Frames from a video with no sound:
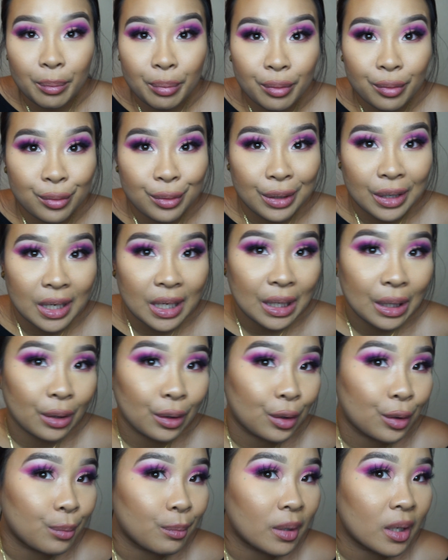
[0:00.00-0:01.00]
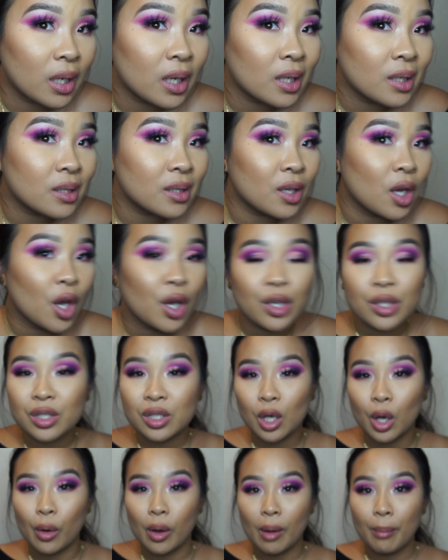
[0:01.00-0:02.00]
pretty luminous,
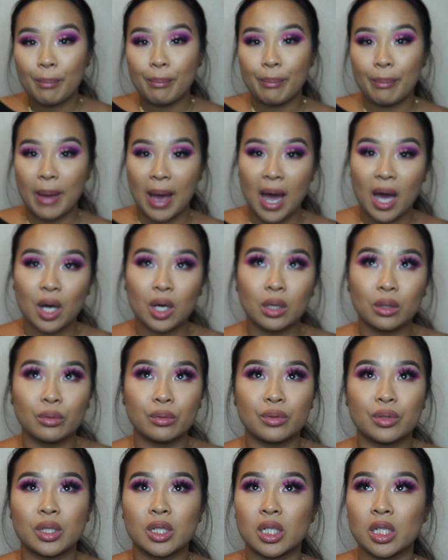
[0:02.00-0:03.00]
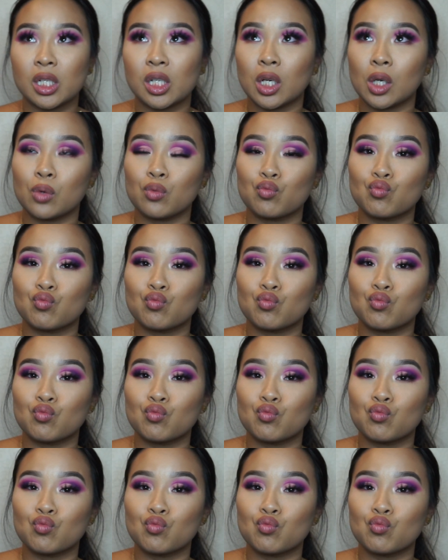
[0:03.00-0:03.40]
so about,